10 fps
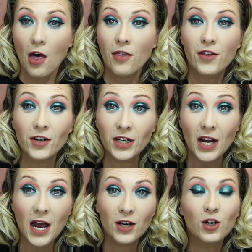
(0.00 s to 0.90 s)

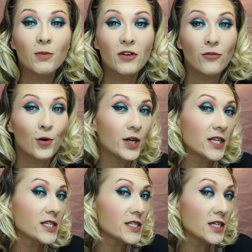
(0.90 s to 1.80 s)
39 gonna be 40
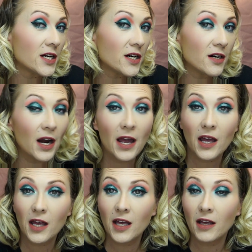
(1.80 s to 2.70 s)
this year,
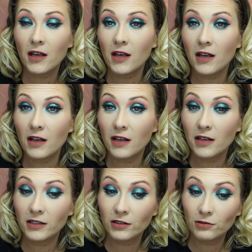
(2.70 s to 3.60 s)

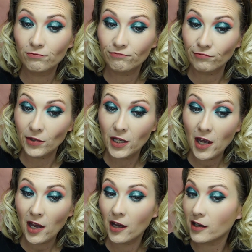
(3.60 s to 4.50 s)
and
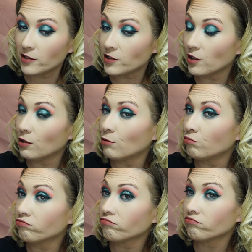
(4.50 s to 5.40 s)
yeah, so
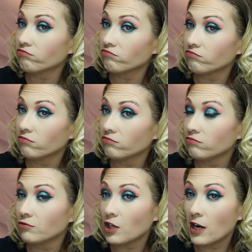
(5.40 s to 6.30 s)

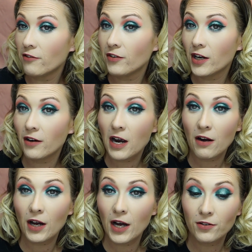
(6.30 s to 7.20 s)
trying to figure
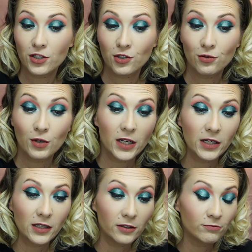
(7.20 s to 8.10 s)
out how
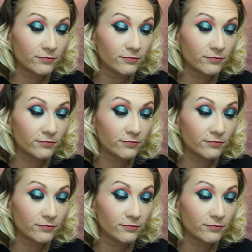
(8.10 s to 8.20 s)
to